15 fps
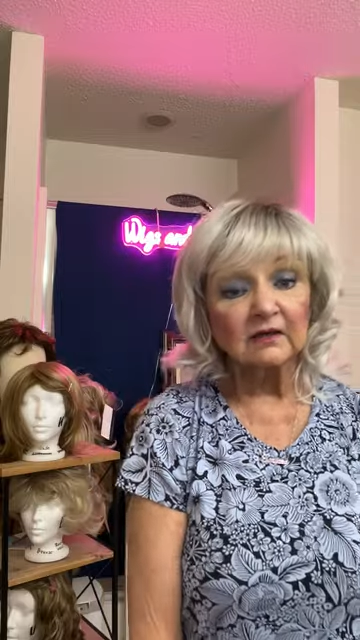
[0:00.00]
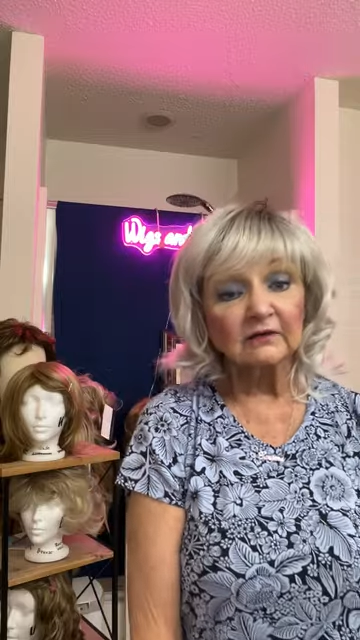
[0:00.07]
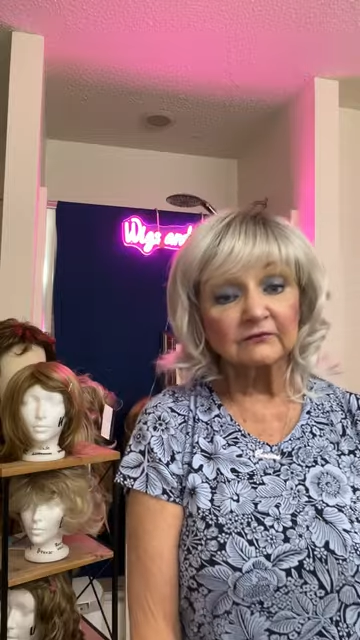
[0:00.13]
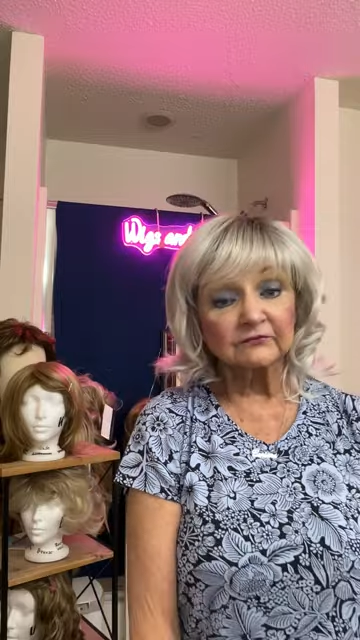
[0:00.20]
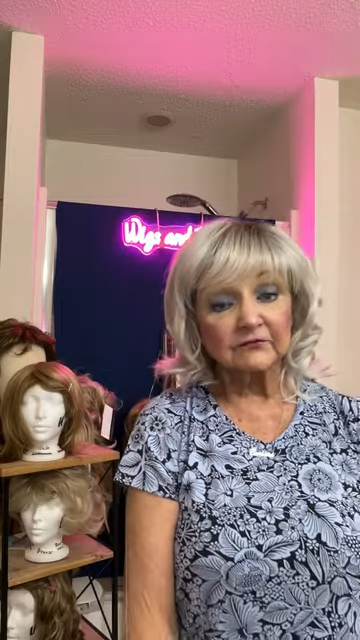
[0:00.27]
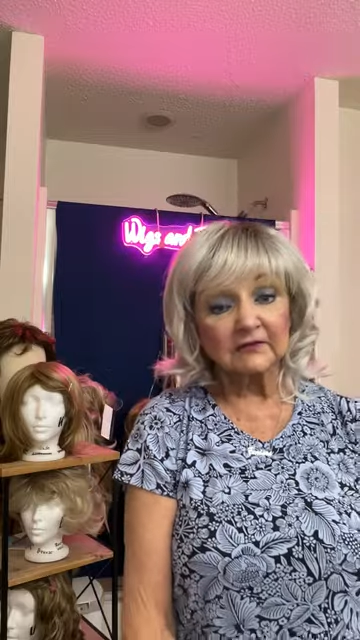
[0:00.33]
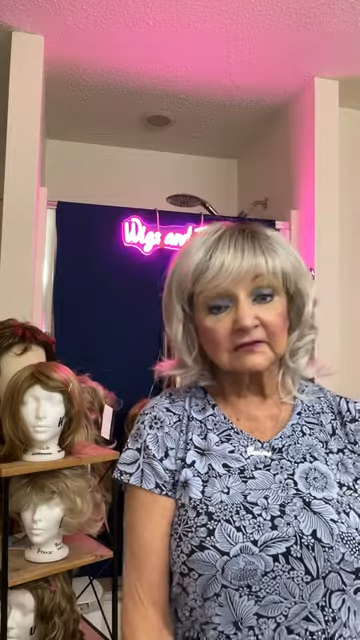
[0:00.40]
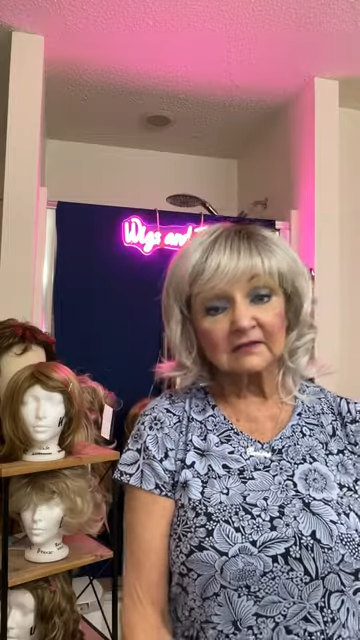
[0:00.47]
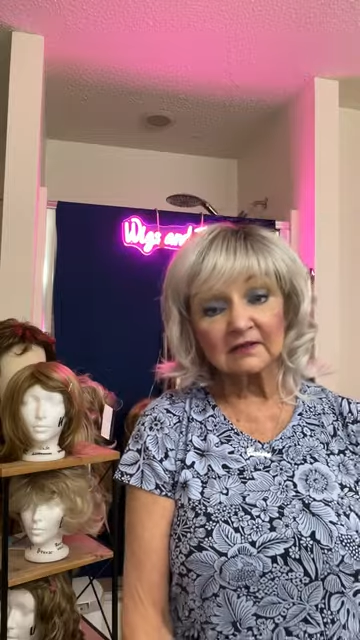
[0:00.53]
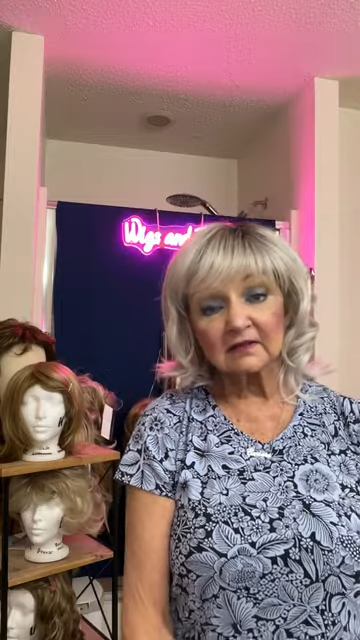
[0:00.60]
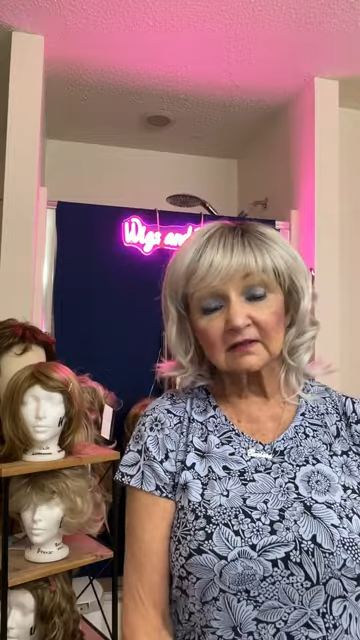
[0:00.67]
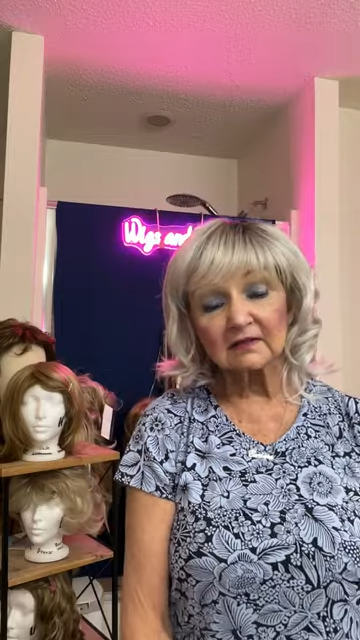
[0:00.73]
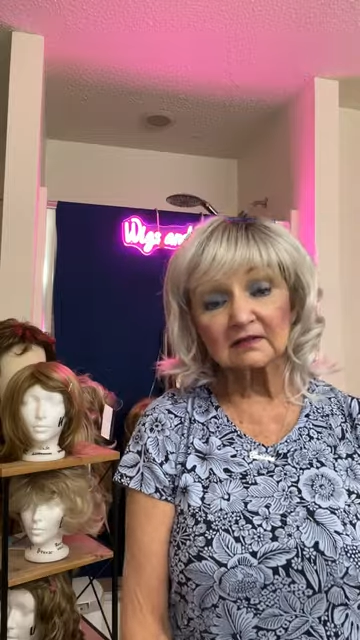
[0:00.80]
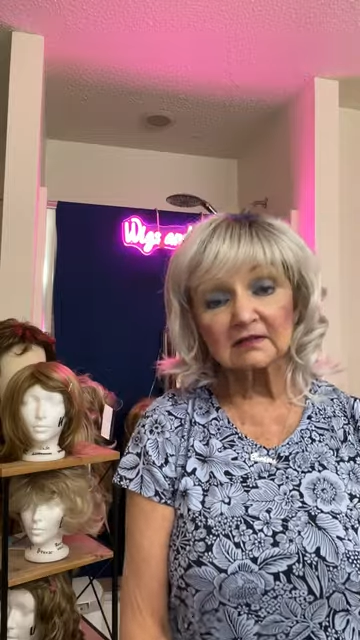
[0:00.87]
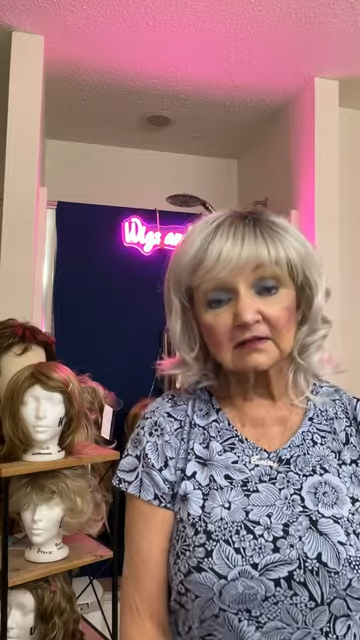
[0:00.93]
Friends,
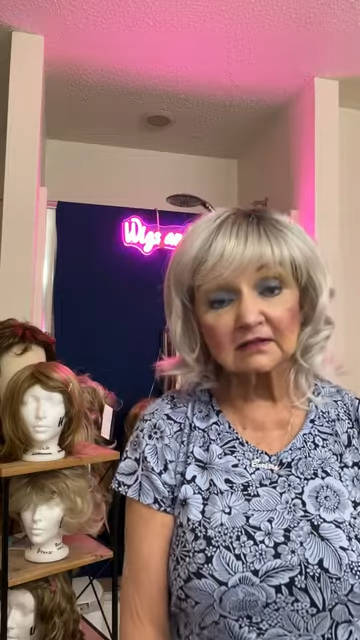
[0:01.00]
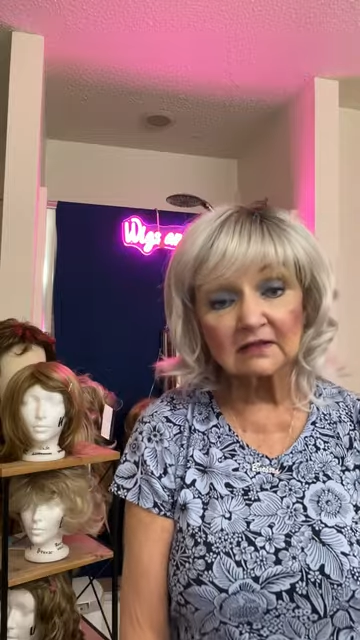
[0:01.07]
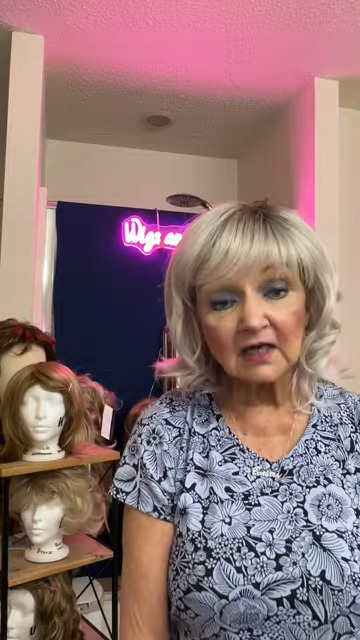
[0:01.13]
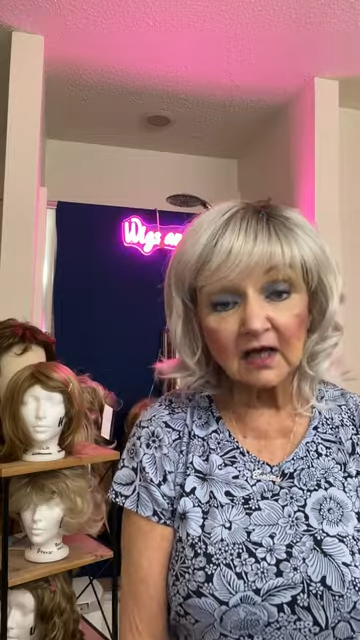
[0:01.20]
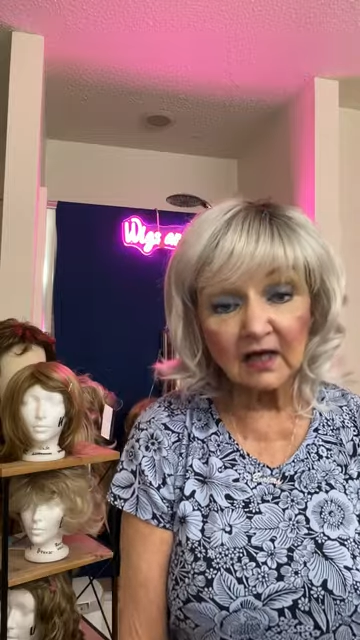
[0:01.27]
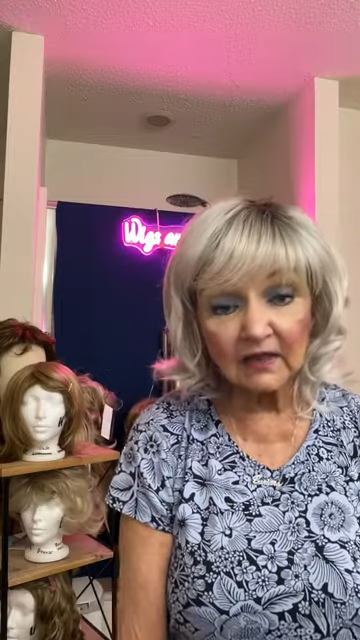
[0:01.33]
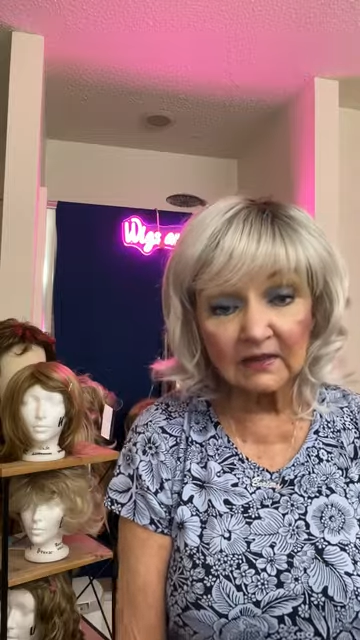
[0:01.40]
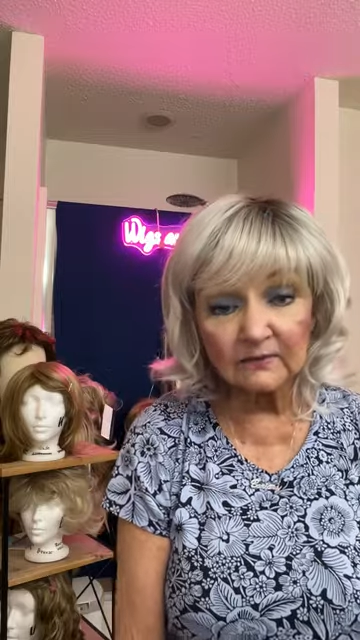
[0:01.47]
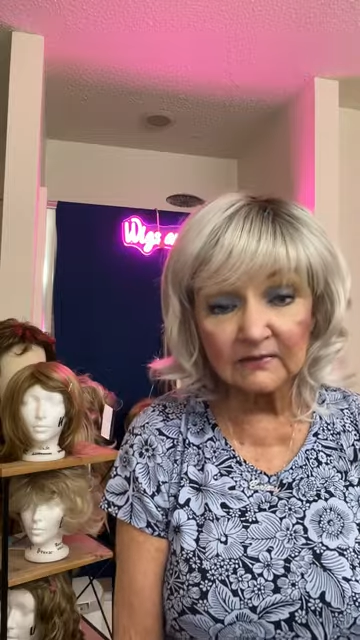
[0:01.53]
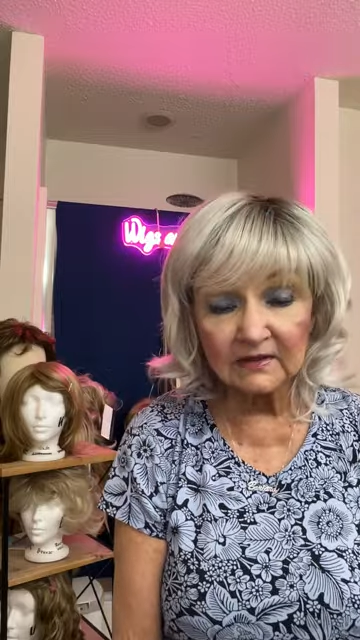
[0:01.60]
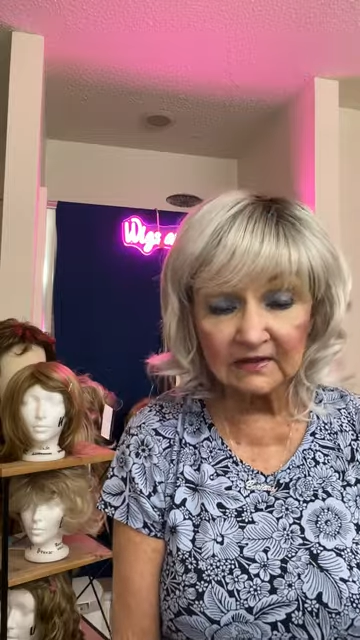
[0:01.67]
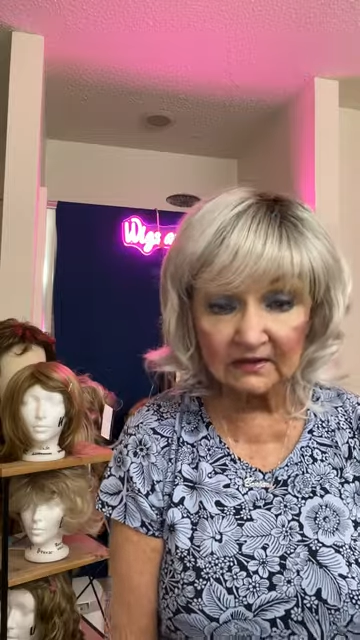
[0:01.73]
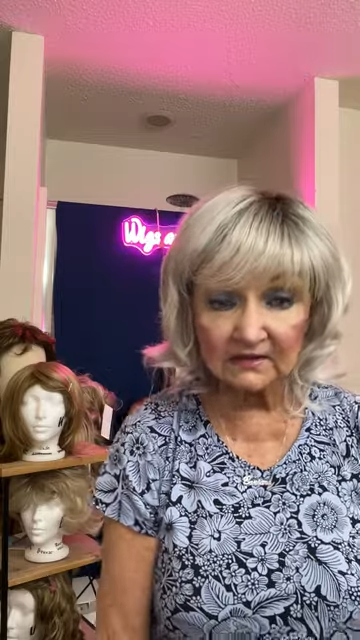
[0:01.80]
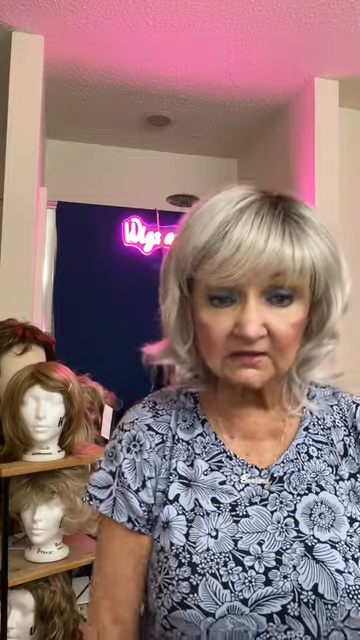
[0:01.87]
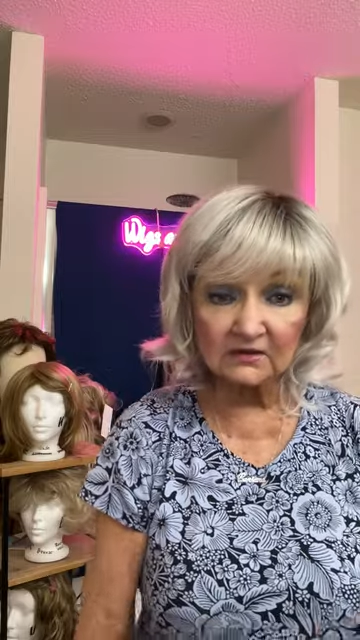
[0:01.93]
the time
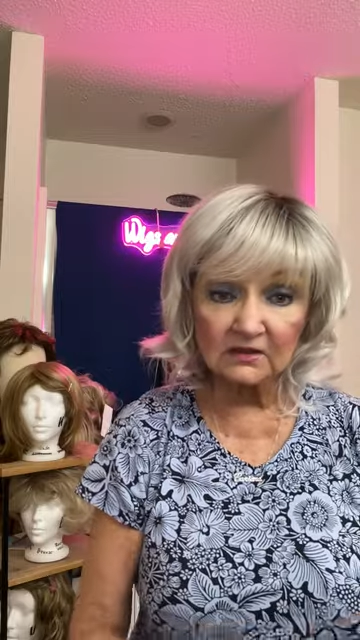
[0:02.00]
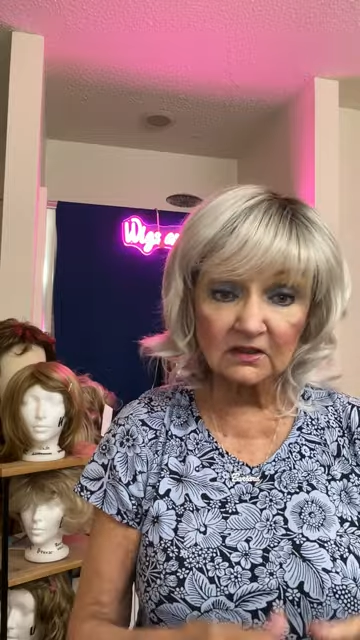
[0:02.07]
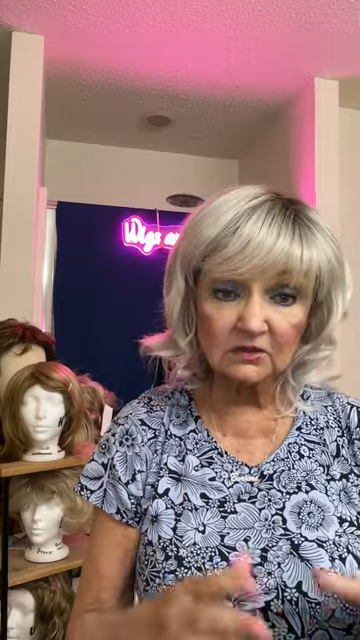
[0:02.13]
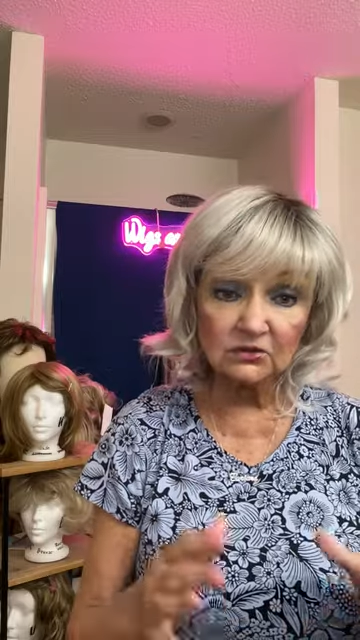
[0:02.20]
is